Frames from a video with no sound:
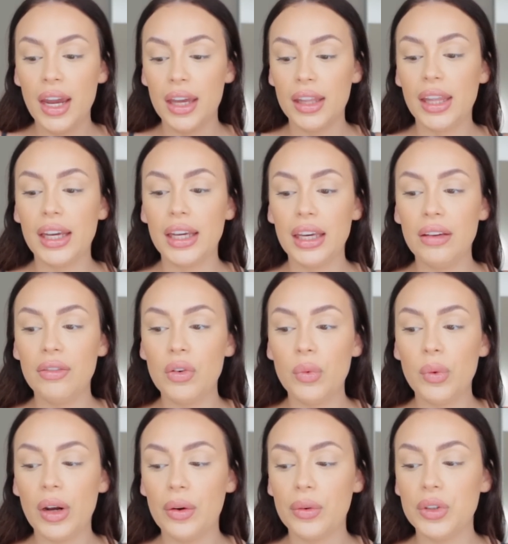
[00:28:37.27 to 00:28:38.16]
And like
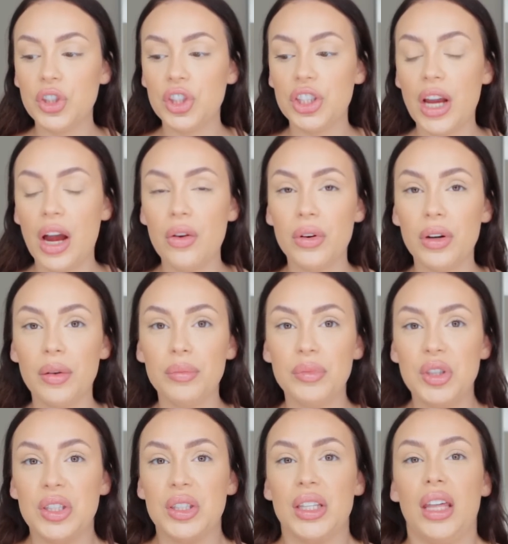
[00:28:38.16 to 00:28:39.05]
even when I would shower,
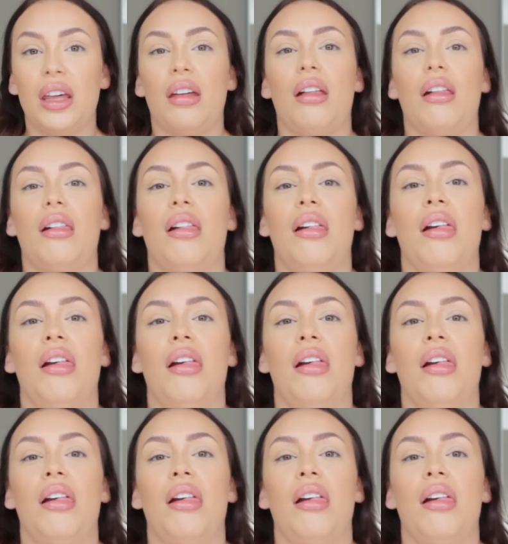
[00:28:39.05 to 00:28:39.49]
I'm just like,